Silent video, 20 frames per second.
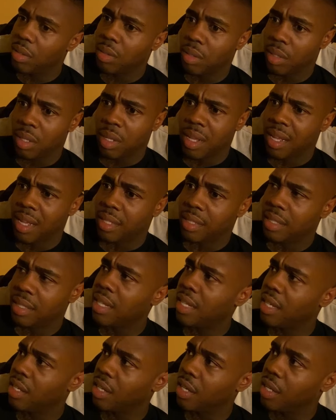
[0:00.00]
Yeah,
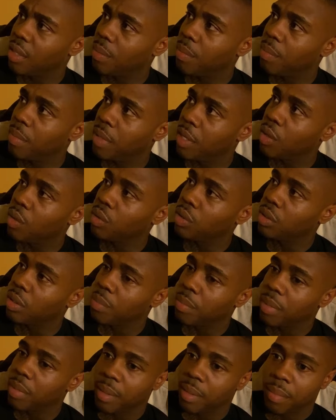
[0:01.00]
sí, me gusta,
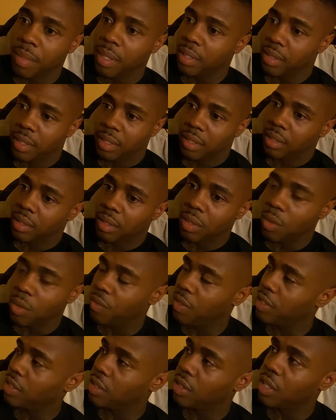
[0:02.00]
but me just no
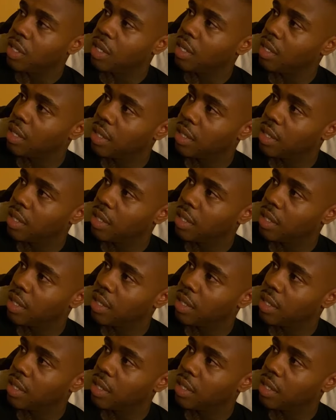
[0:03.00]
visitor.